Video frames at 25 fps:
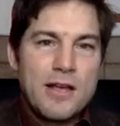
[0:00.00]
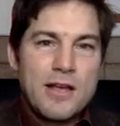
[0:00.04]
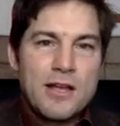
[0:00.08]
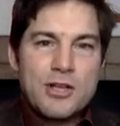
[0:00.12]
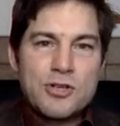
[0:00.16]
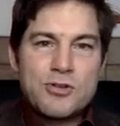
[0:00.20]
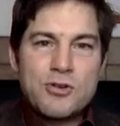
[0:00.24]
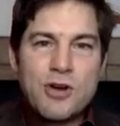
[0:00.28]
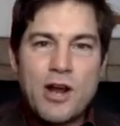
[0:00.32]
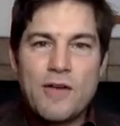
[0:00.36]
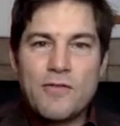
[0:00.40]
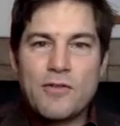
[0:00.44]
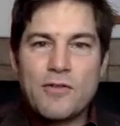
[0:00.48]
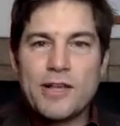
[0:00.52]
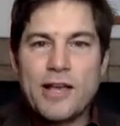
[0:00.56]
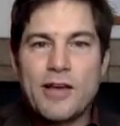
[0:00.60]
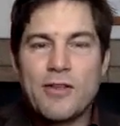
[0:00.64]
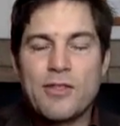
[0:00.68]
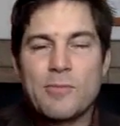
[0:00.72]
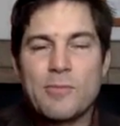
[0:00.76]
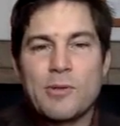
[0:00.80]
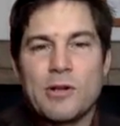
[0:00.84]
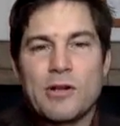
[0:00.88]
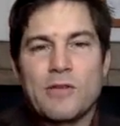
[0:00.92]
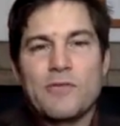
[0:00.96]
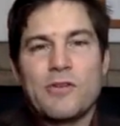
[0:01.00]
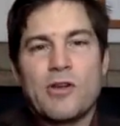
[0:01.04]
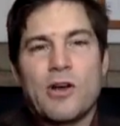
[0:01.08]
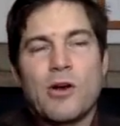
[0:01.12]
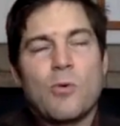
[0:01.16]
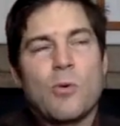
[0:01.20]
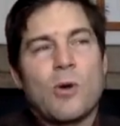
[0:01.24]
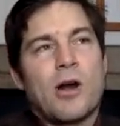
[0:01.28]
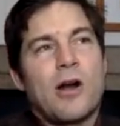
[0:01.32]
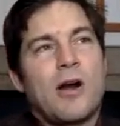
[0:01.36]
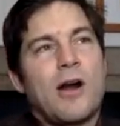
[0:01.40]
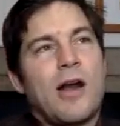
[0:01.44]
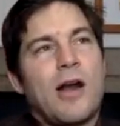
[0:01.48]
traveling out in the middle of
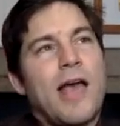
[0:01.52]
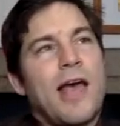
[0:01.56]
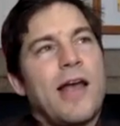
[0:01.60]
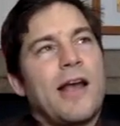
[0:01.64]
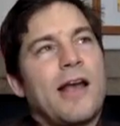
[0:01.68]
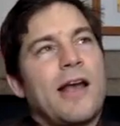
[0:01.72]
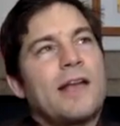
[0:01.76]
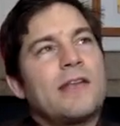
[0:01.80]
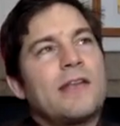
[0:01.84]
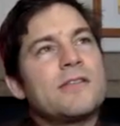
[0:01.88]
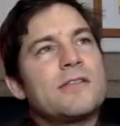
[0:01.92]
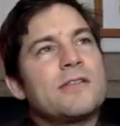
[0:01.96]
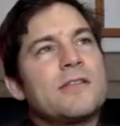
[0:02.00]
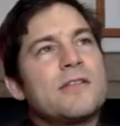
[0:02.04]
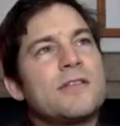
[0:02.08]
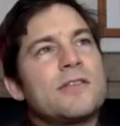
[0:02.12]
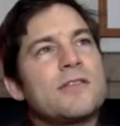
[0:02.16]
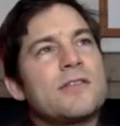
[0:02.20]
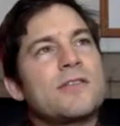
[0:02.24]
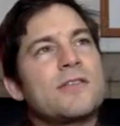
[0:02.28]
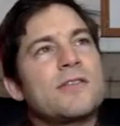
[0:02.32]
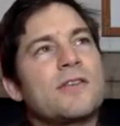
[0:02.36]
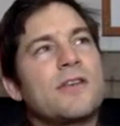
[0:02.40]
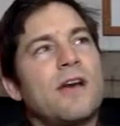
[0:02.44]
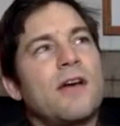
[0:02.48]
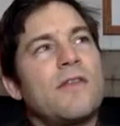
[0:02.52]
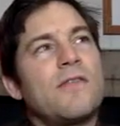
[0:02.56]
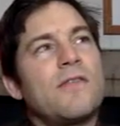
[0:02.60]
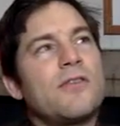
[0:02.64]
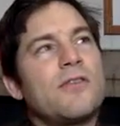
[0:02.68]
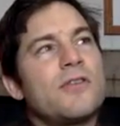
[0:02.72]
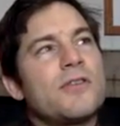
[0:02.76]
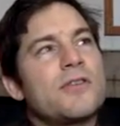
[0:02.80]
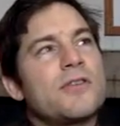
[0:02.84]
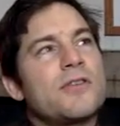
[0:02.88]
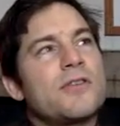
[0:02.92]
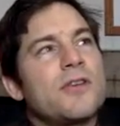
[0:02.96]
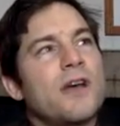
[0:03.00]
nowhere, and I
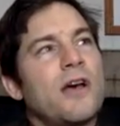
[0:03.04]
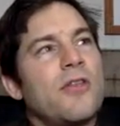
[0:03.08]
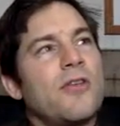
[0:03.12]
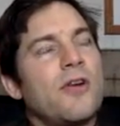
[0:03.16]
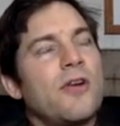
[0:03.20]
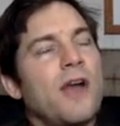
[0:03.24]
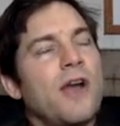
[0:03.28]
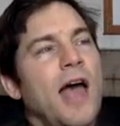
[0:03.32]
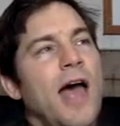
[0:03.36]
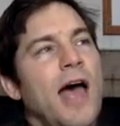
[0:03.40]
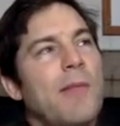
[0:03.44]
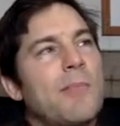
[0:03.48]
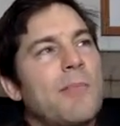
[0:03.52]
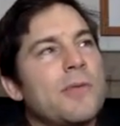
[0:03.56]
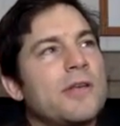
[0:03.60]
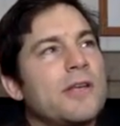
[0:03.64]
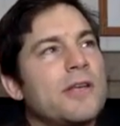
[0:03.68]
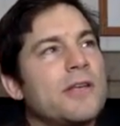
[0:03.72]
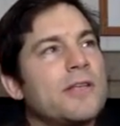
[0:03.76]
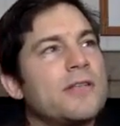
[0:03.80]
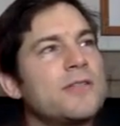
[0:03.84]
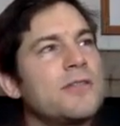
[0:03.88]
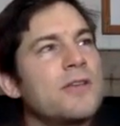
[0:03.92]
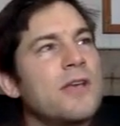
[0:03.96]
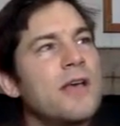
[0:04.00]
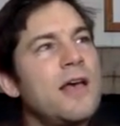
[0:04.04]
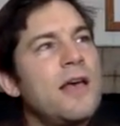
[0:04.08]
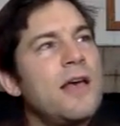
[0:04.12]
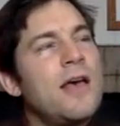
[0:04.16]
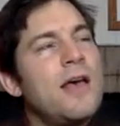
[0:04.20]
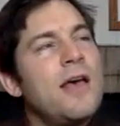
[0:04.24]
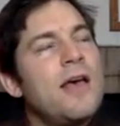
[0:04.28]
discover this other happiness.